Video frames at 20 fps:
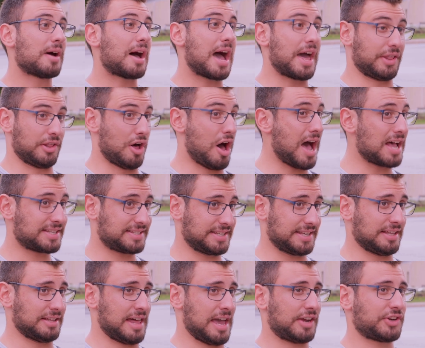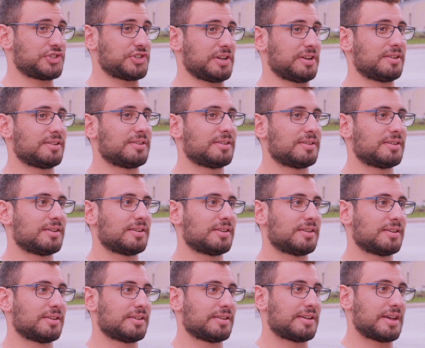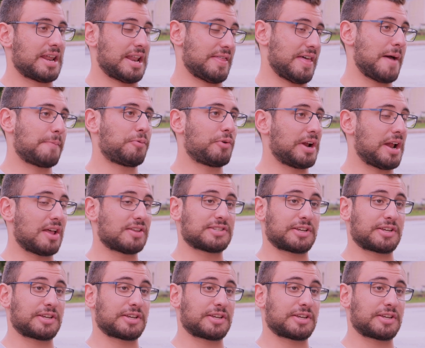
I lost the election. And at that point, I